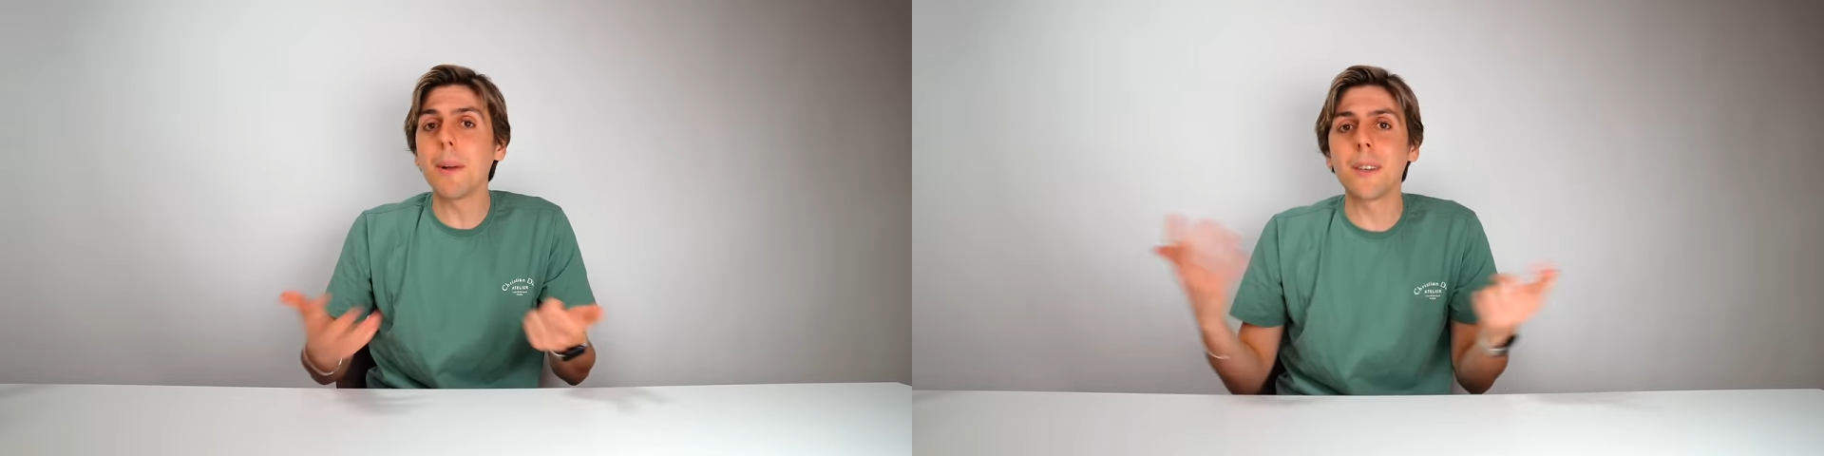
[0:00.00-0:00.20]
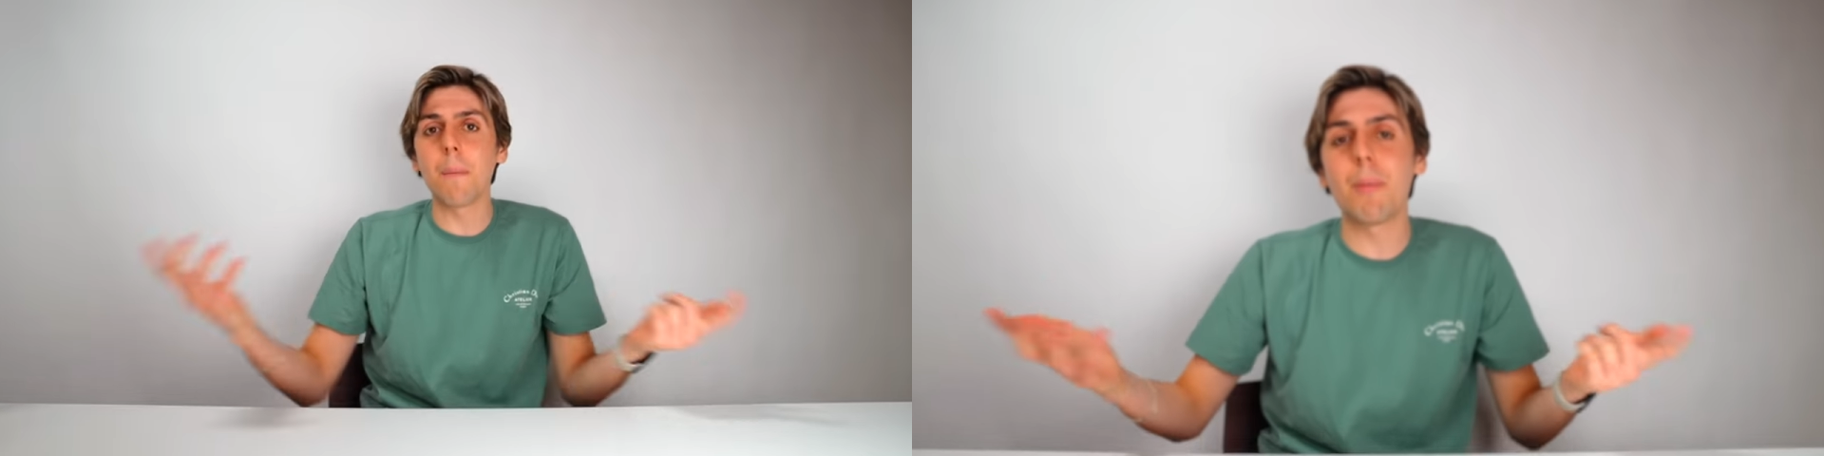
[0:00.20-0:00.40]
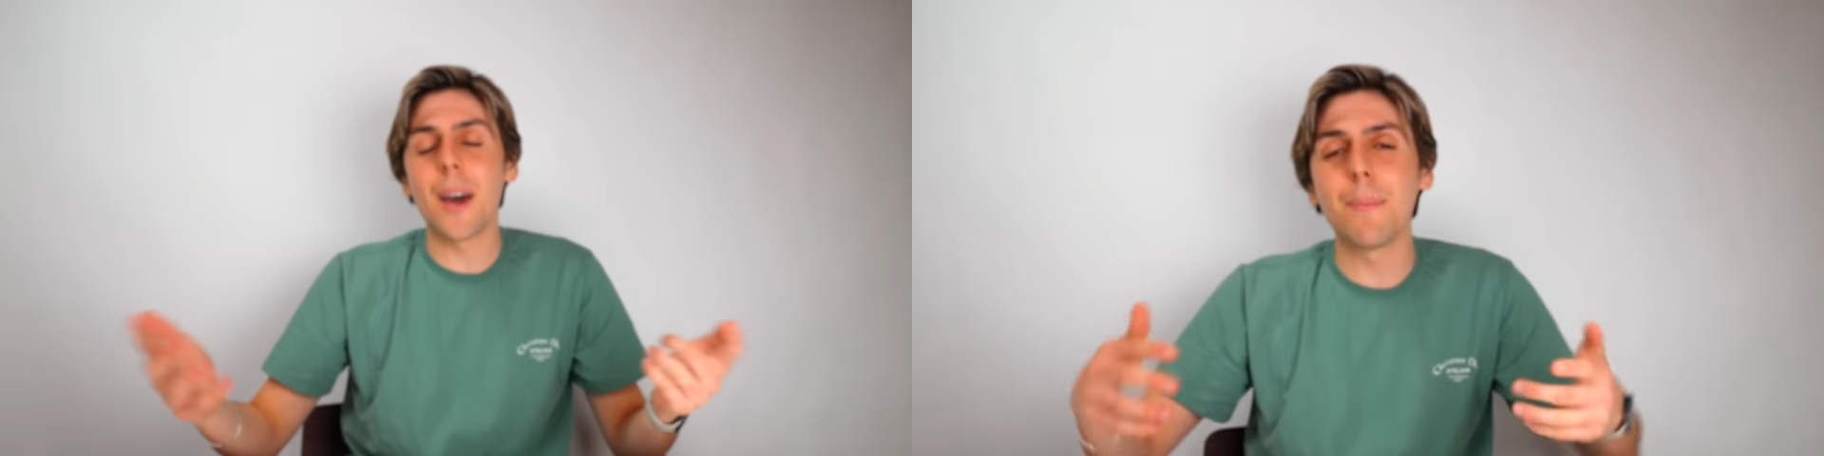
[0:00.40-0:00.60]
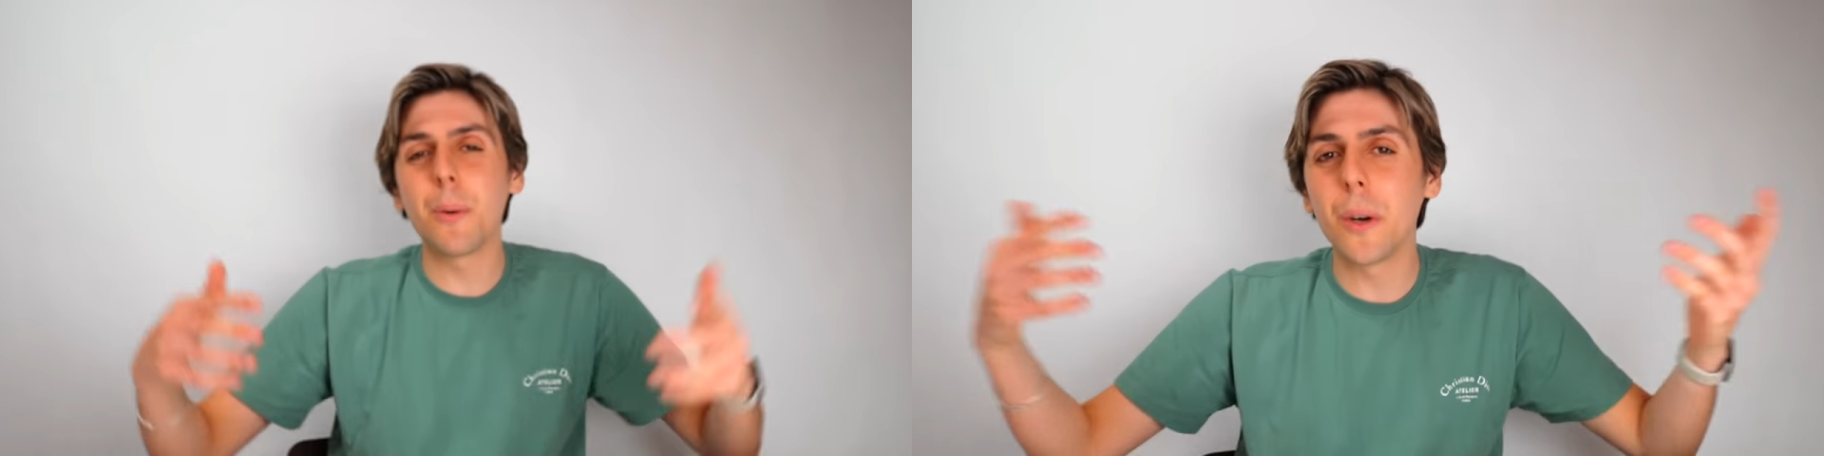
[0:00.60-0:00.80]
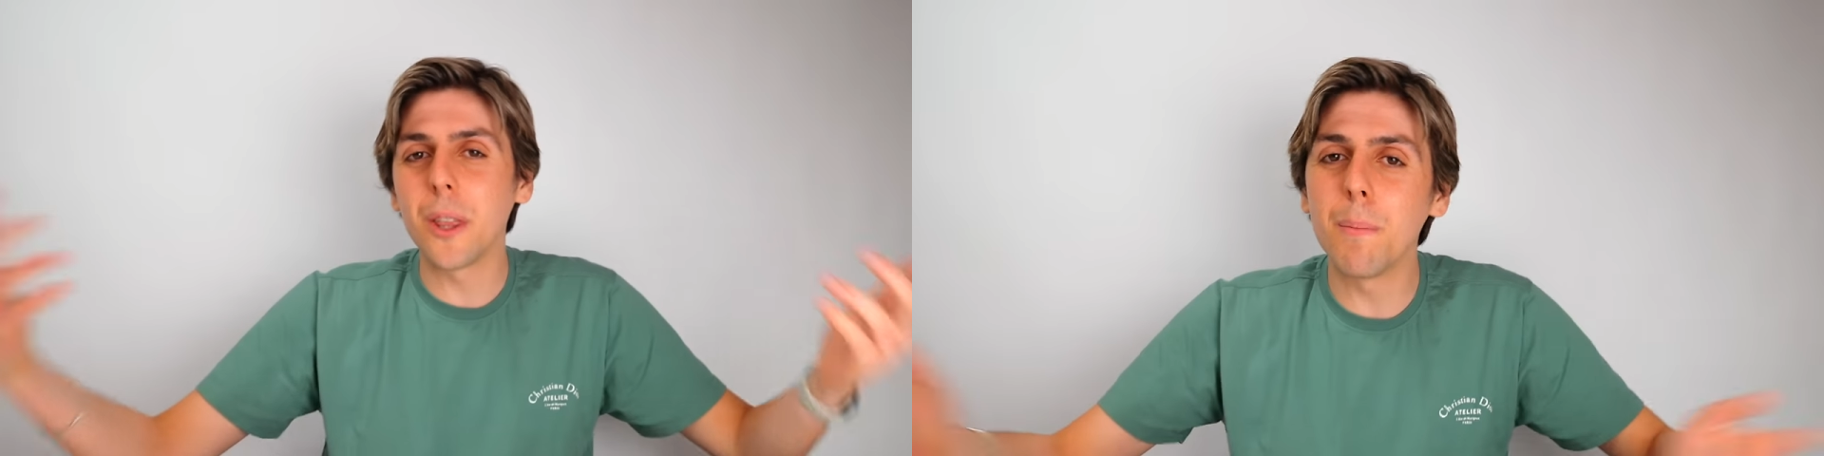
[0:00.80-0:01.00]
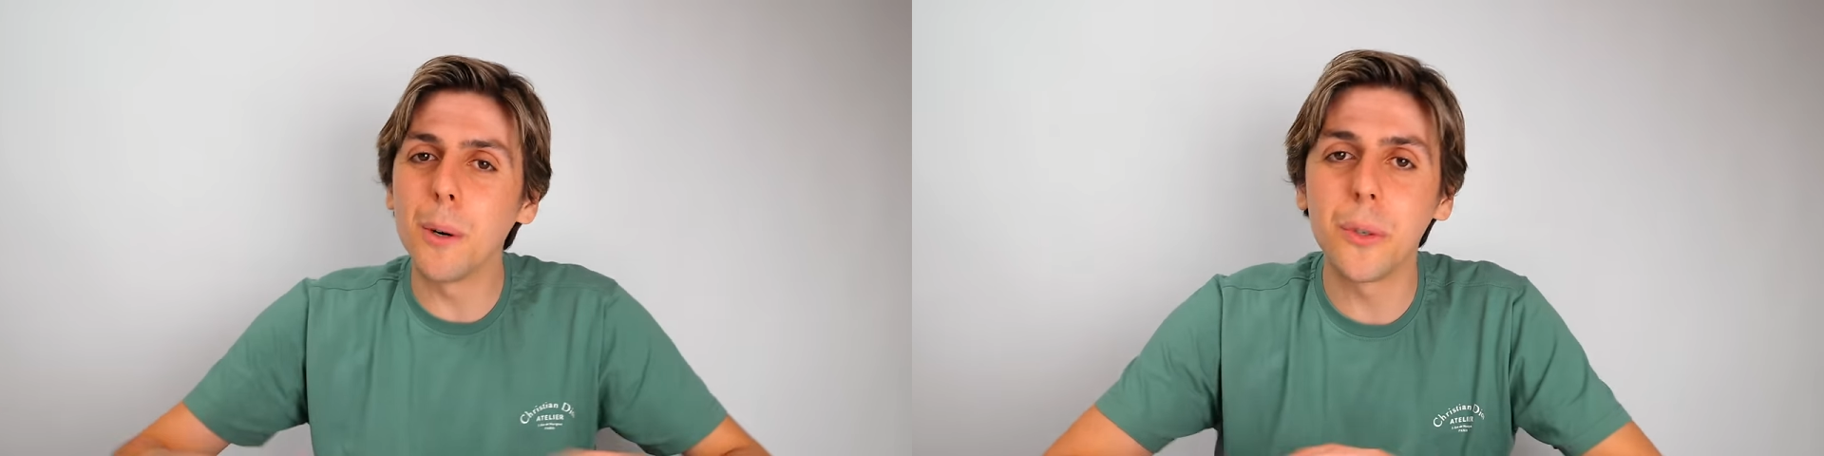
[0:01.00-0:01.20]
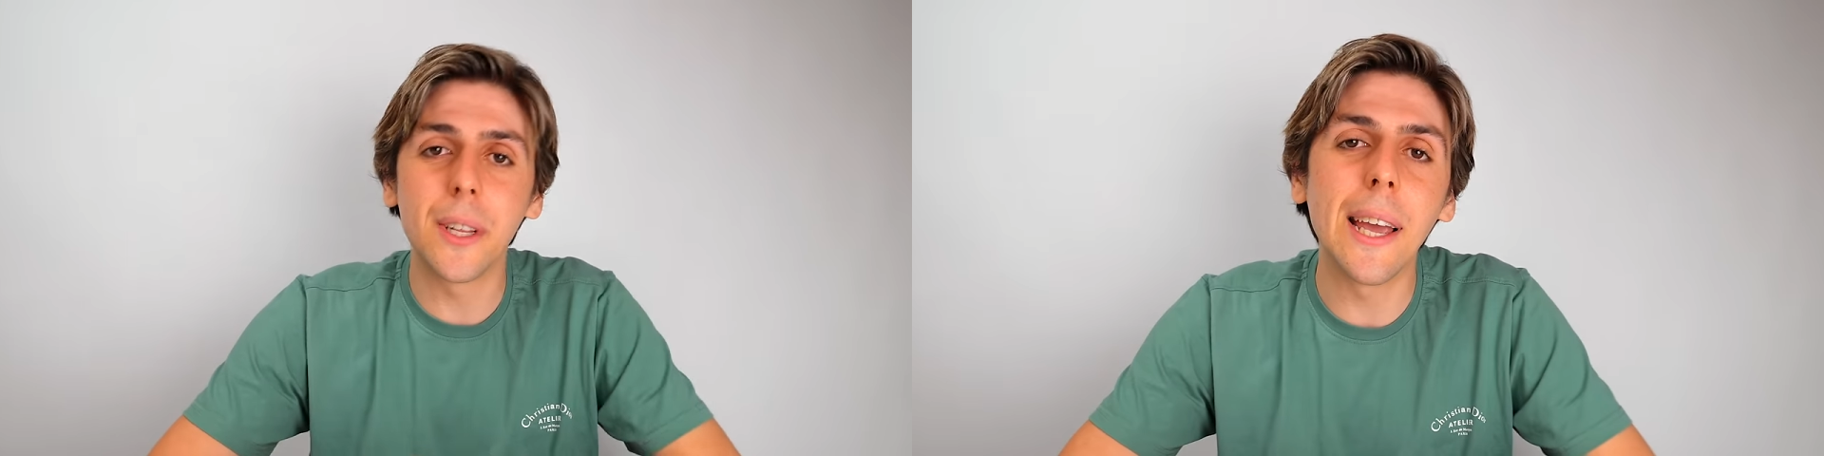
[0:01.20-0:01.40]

much compatible with most